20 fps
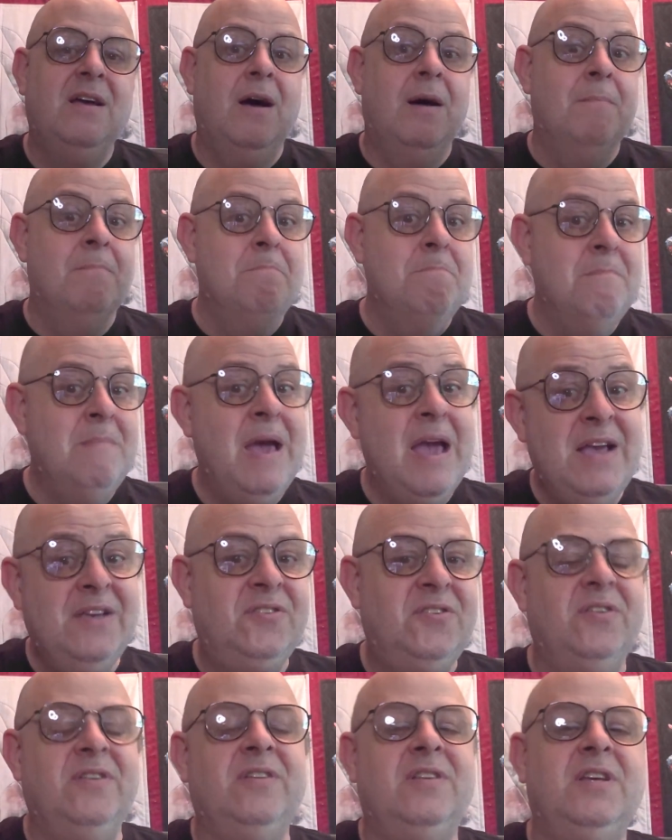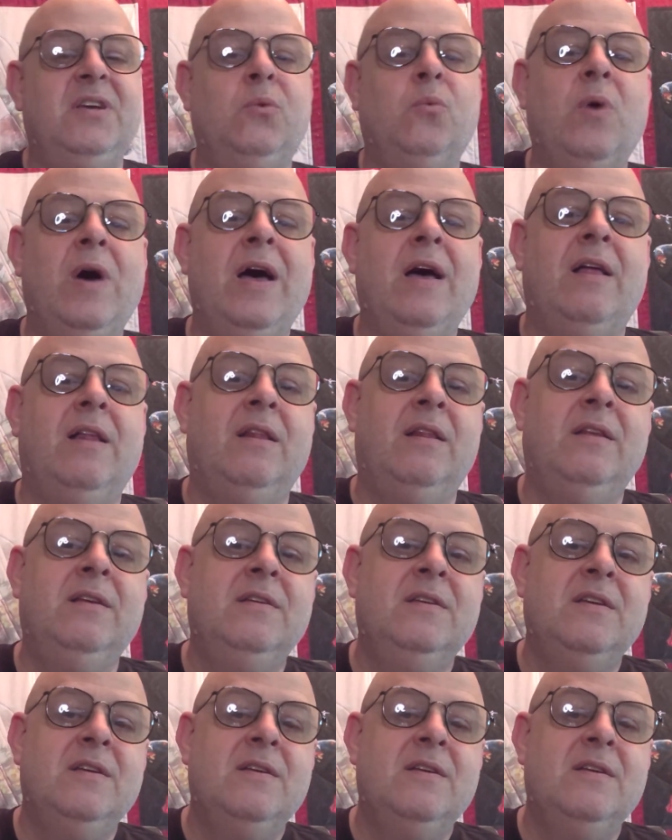amazingly well.